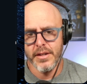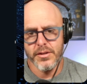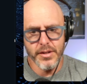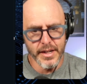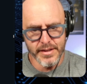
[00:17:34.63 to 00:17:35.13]

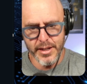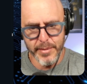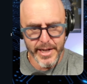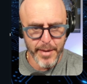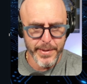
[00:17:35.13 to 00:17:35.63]
Do not steal
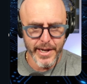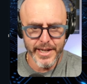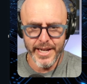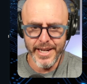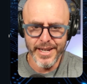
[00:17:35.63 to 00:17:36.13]
my API
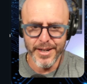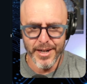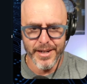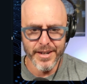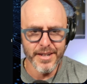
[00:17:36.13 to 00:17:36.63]
key. I'm
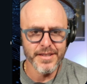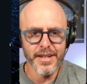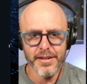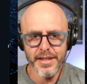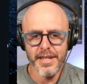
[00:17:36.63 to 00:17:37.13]
gonna
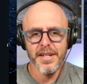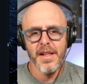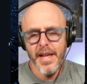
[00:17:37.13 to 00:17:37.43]
cycle that.